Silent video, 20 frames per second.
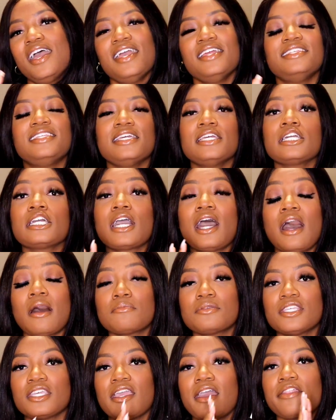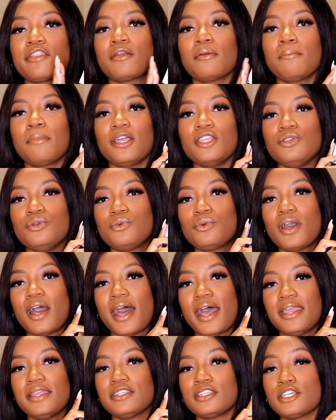It didn't come together, but you
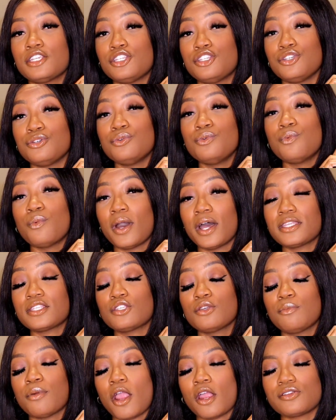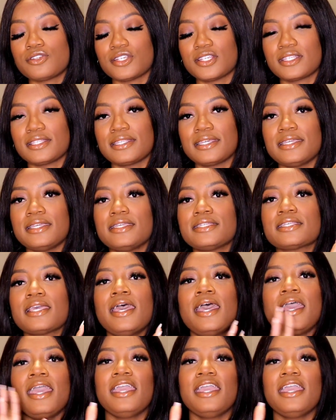kind of do want to purchase these